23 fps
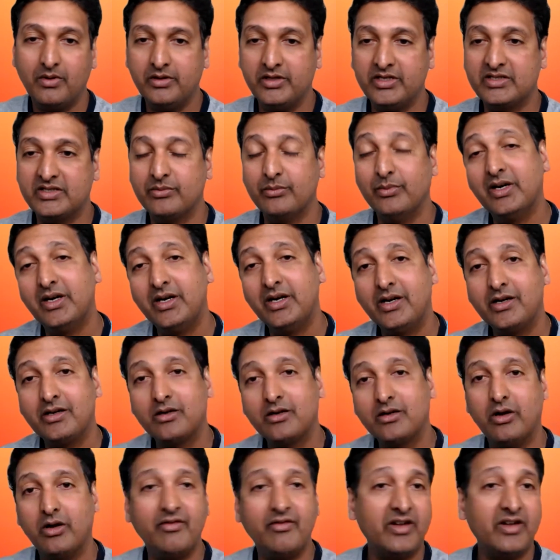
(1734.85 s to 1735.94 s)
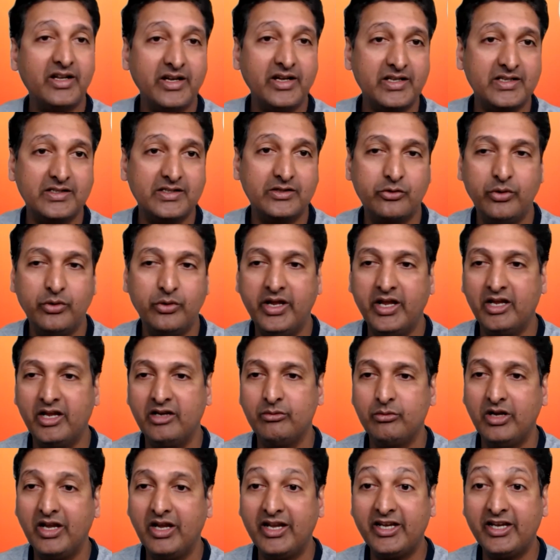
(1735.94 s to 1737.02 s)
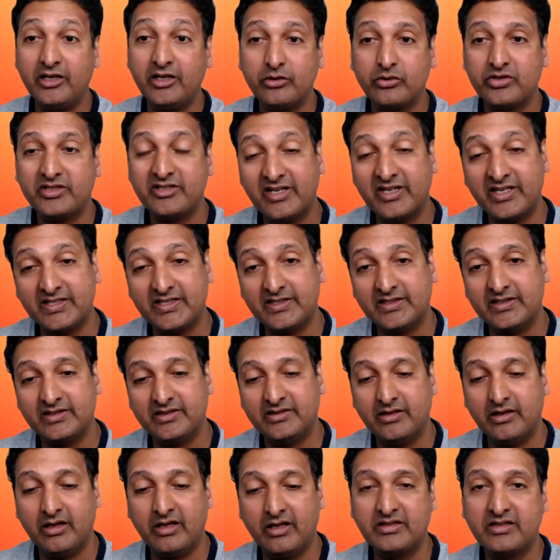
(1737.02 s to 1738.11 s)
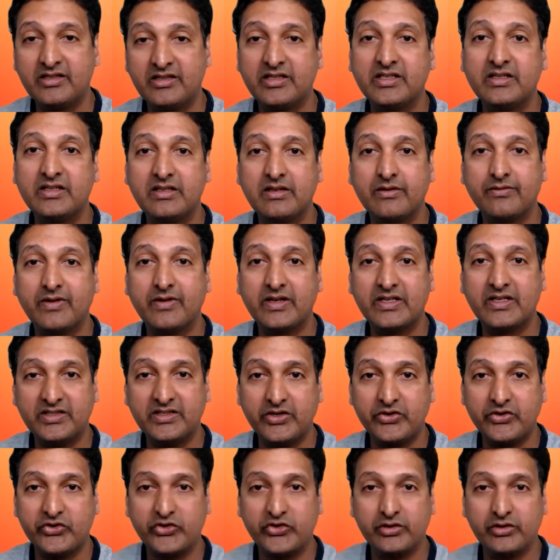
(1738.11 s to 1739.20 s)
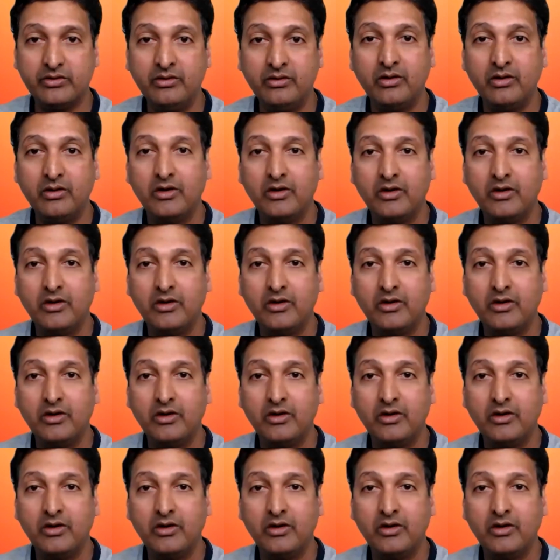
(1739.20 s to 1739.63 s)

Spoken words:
this word called witness. Today, I would like to stress, as this is the first session,